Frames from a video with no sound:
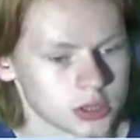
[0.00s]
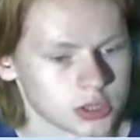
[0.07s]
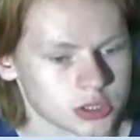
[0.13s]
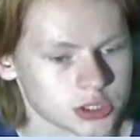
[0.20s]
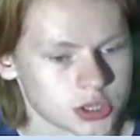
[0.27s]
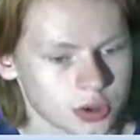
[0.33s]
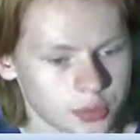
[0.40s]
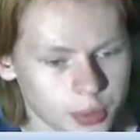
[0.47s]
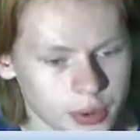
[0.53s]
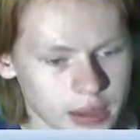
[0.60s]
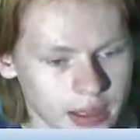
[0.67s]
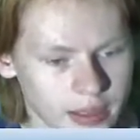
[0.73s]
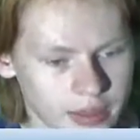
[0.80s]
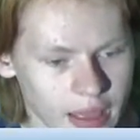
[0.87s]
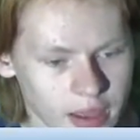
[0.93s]
So we
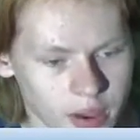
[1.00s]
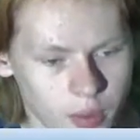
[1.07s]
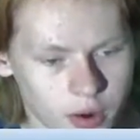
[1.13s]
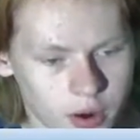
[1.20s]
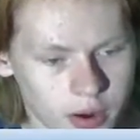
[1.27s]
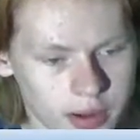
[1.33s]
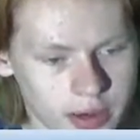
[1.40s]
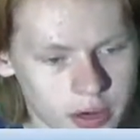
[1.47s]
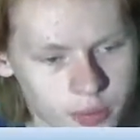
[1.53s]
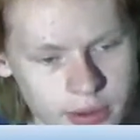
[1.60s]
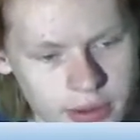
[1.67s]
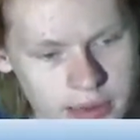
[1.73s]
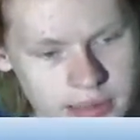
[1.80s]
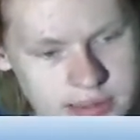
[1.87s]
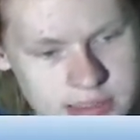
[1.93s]
got that going on here. We're
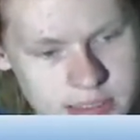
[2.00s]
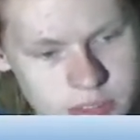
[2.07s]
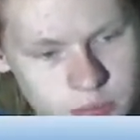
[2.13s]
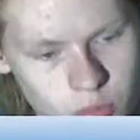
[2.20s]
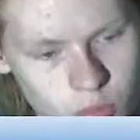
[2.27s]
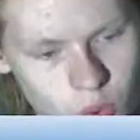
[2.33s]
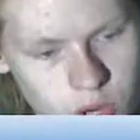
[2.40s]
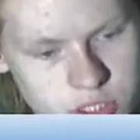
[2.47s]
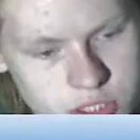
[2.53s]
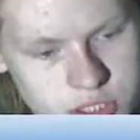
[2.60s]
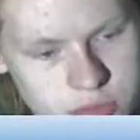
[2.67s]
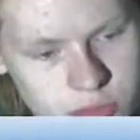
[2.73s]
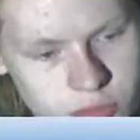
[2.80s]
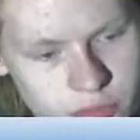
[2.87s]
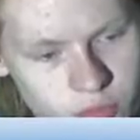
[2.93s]
going to continue to watch
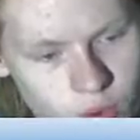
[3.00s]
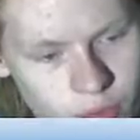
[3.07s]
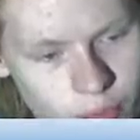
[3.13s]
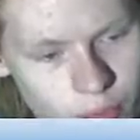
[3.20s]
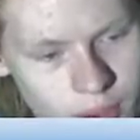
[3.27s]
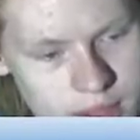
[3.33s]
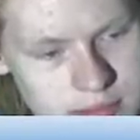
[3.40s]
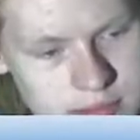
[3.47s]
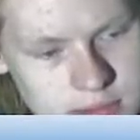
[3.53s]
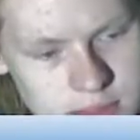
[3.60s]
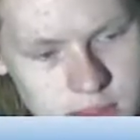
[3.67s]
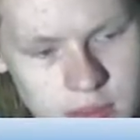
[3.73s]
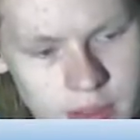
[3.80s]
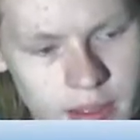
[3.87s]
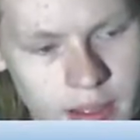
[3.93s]
this move northwest.
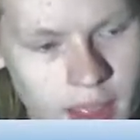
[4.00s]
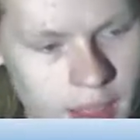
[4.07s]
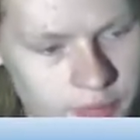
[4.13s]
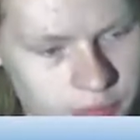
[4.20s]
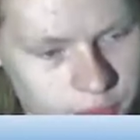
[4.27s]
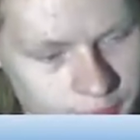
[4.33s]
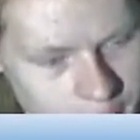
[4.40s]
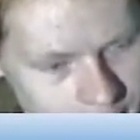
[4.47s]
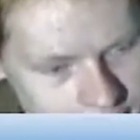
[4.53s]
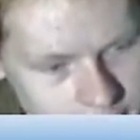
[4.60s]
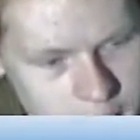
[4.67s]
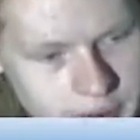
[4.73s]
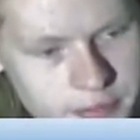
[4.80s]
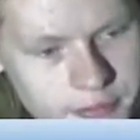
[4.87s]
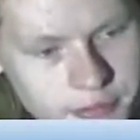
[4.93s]
Heavy
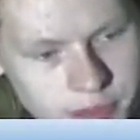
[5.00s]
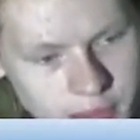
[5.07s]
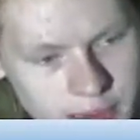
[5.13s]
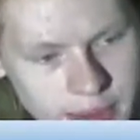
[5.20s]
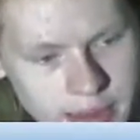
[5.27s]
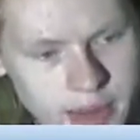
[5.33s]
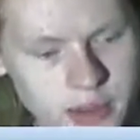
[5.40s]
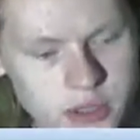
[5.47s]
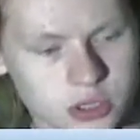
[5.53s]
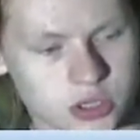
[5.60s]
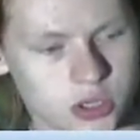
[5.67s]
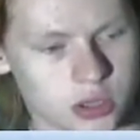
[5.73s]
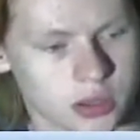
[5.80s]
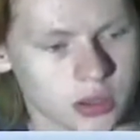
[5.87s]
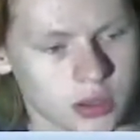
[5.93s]
rain, flooding,
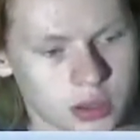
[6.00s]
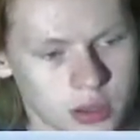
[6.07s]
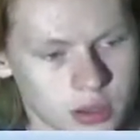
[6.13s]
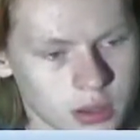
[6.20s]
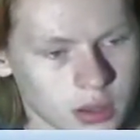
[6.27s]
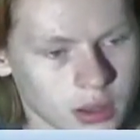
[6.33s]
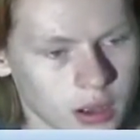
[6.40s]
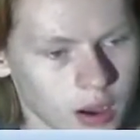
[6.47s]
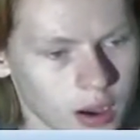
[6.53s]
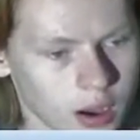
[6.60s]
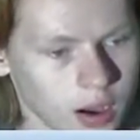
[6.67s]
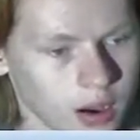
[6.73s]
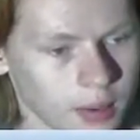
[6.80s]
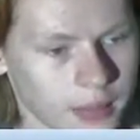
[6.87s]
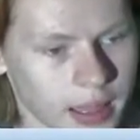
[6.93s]

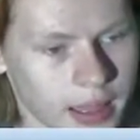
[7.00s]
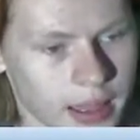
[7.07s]
and